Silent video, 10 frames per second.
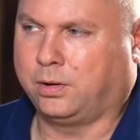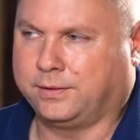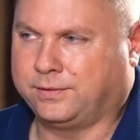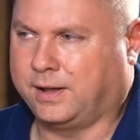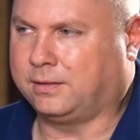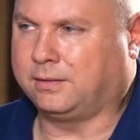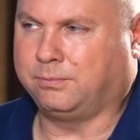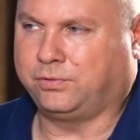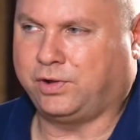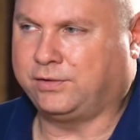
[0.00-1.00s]
Does that
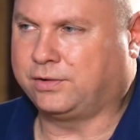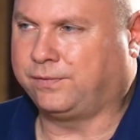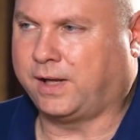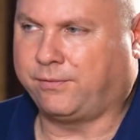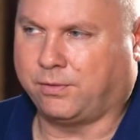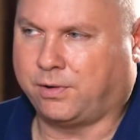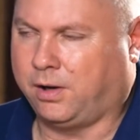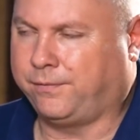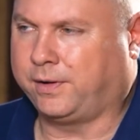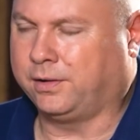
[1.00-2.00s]
change the flavor of
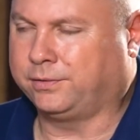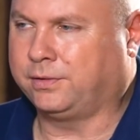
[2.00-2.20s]
coffee also?